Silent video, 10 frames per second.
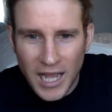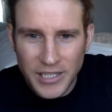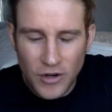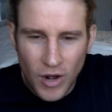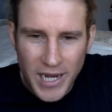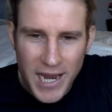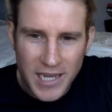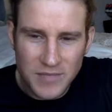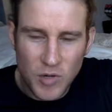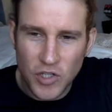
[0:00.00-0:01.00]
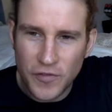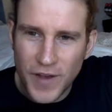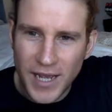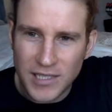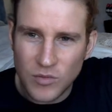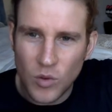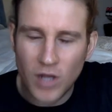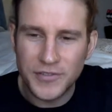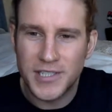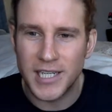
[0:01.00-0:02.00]
you know, I ate as much fat as I
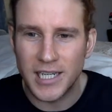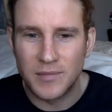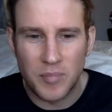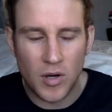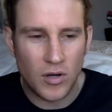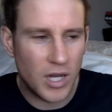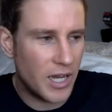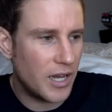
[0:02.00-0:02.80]
wanted, but